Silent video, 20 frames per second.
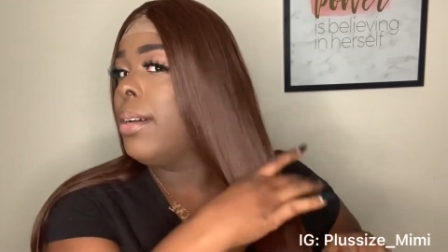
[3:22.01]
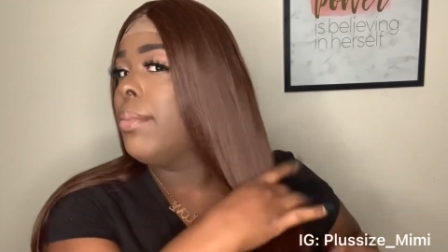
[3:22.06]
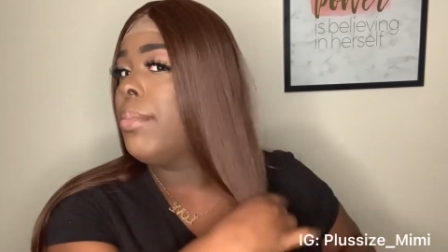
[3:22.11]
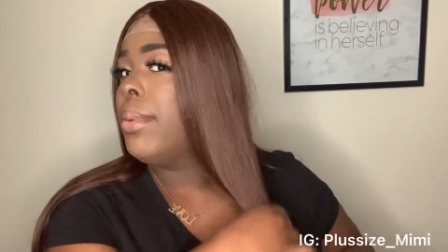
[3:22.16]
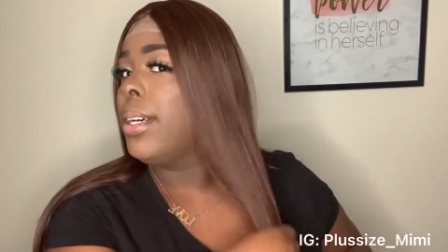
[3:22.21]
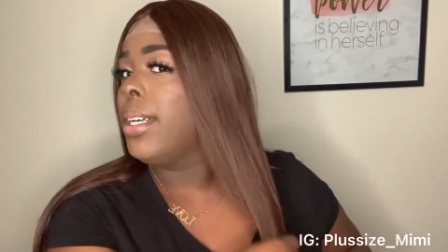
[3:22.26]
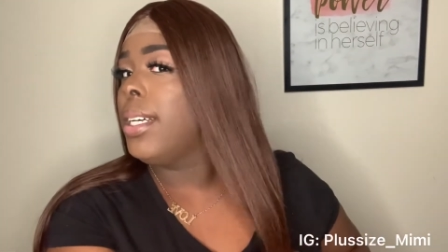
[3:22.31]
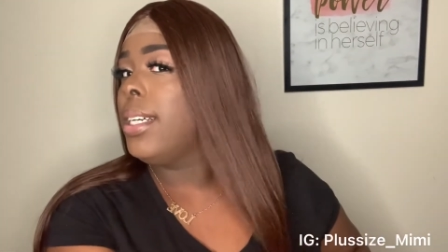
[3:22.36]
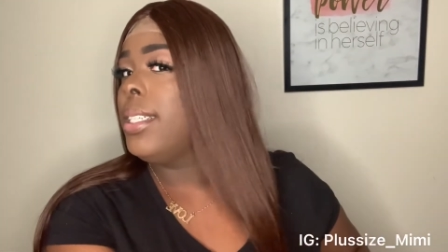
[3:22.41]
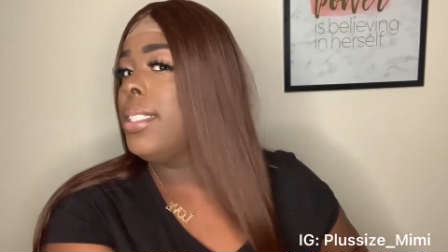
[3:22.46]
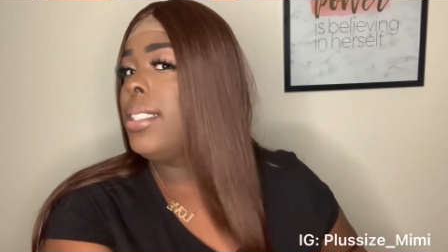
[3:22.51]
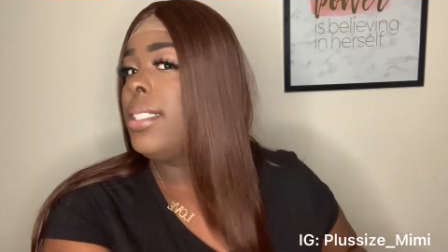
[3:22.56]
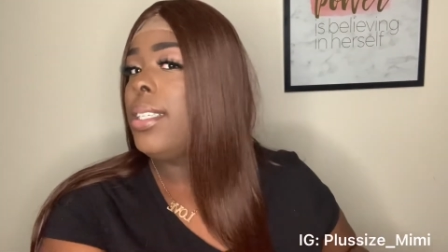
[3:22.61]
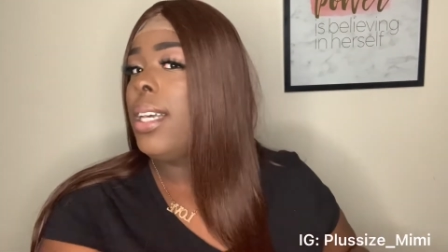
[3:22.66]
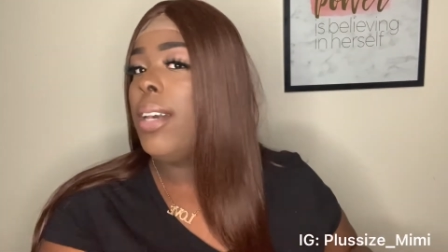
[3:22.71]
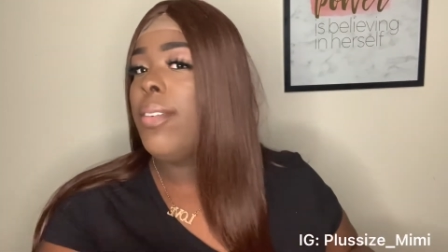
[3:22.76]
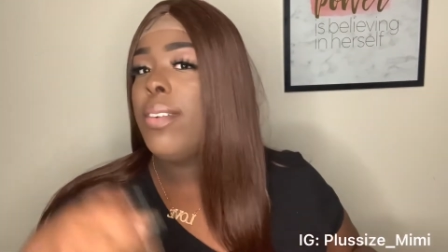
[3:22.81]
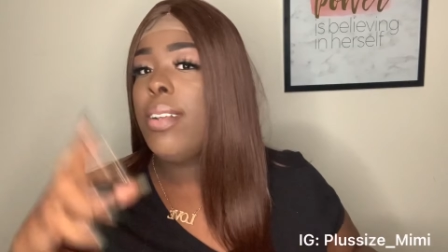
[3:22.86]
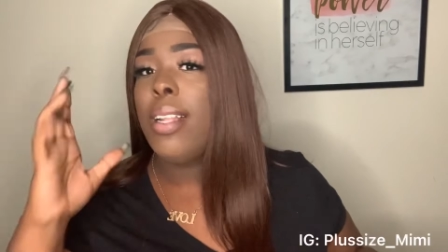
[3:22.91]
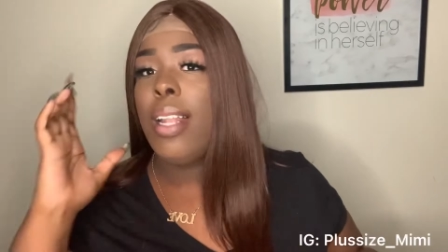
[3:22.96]
But it's
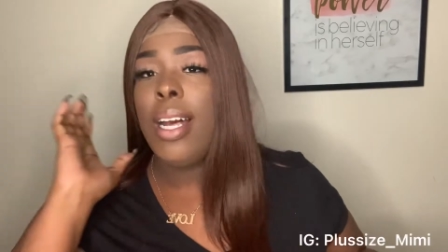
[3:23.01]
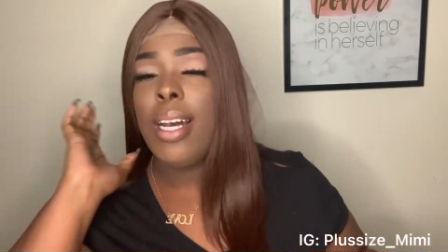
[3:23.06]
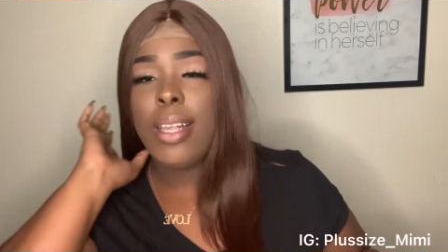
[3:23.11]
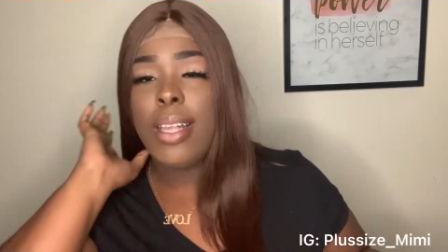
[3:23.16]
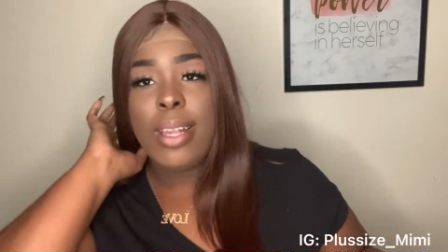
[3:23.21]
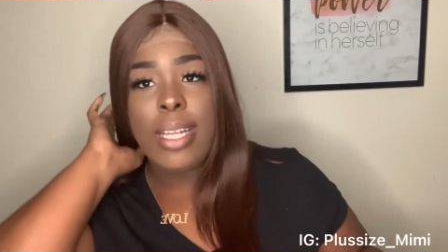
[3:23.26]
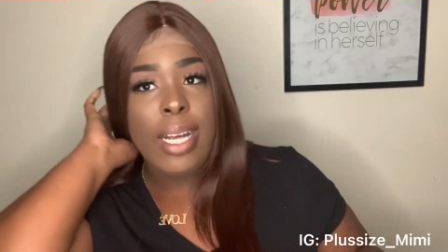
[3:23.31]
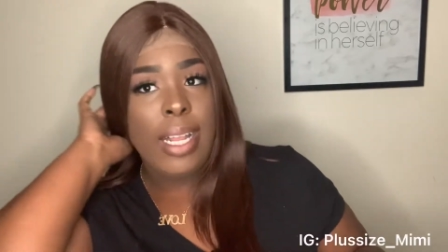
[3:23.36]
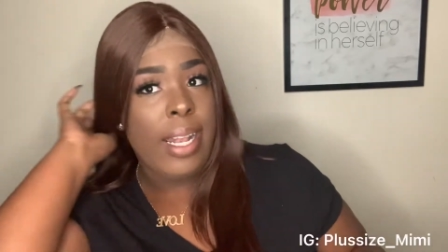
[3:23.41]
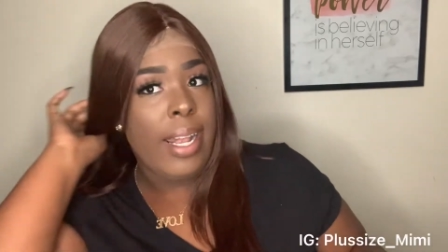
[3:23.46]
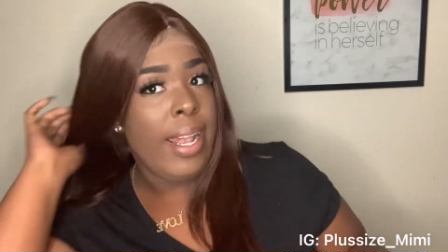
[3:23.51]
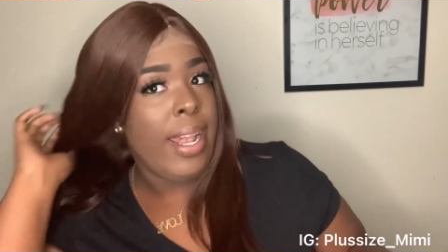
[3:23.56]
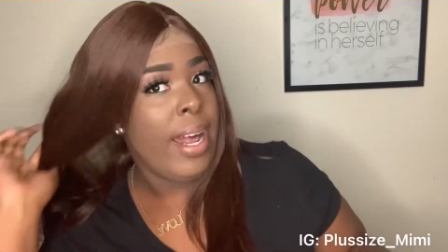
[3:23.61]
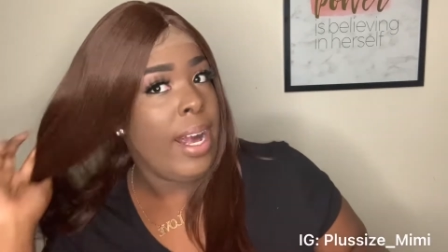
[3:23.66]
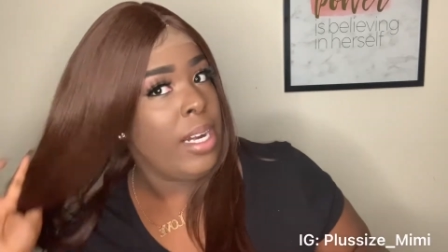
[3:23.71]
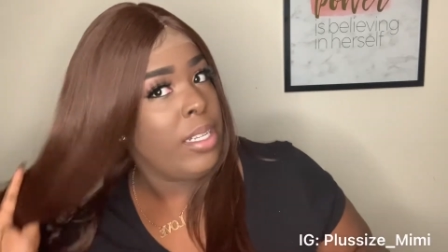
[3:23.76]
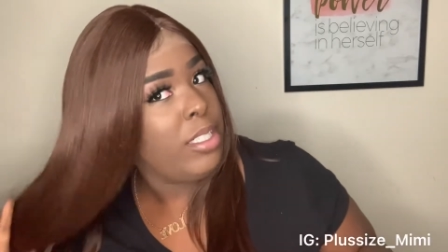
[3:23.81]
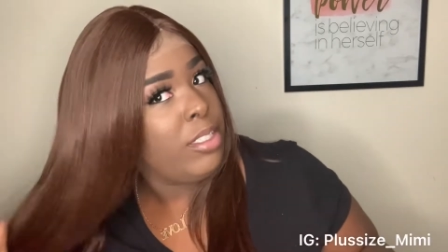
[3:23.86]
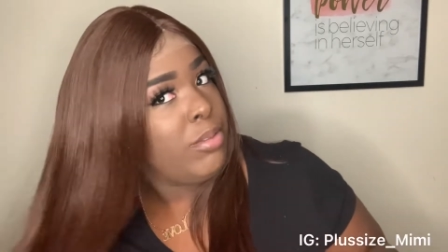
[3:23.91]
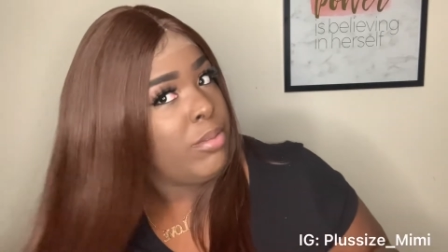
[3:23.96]
giving like that
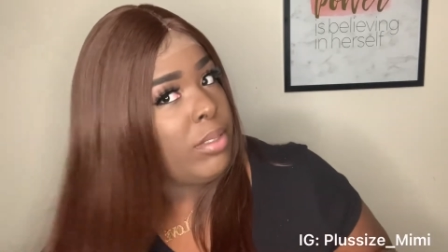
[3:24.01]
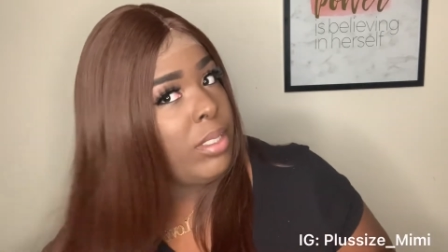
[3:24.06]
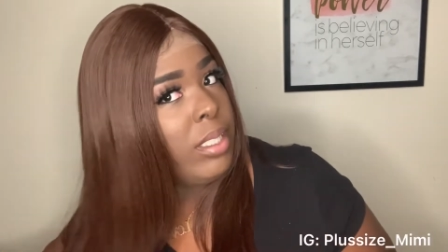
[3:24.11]
natural